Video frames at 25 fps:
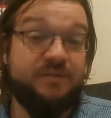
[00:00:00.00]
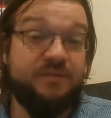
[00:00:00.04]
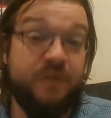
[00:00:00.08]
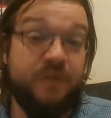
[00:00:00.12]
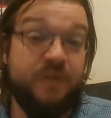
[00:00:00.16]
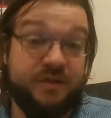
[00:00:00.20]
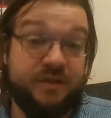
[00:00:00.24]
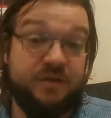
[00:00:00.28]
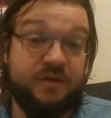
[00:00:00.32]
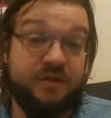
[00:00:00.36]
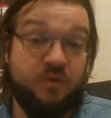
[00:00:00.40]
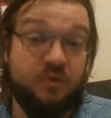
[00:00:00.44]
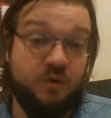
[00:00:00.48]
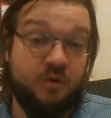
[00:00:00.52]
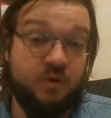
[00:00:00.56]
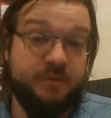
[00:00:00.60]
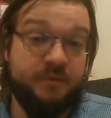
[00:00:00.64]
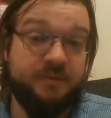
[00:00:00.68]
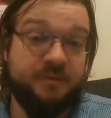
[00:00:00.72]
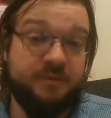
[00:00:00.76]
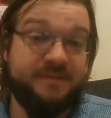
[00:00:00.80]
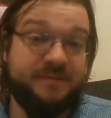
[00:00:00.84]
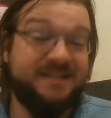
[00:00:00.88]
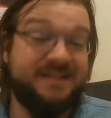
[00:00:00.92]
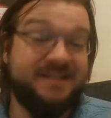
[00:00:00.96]
with the core
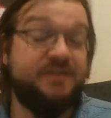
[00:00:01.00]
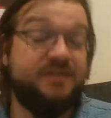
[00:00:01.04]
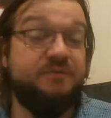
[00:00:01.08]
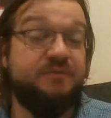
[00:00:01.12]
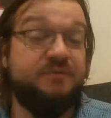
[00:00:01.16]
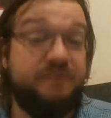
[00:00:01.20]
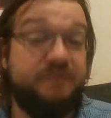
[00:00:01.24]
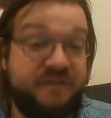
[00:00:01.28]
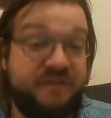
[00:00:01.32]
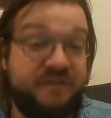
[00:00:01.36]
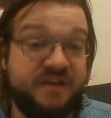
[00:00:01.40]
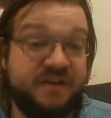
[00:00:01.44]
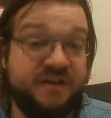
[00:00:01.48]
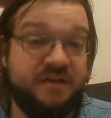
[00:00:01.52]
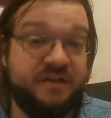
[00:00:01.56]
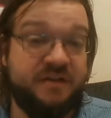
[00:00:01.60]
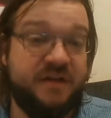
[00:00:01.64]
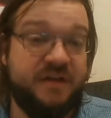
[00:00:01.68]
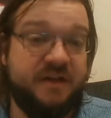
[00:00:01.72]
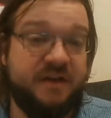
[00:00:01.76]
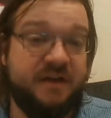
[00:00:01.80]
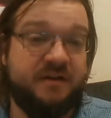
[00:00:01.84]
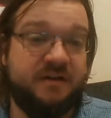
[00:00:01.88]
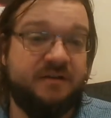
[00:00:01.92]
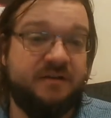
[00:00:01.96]
book, because I do feel that they
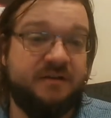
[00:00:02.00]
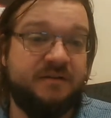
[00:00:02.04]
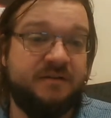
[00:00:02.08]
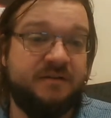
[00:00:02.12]
are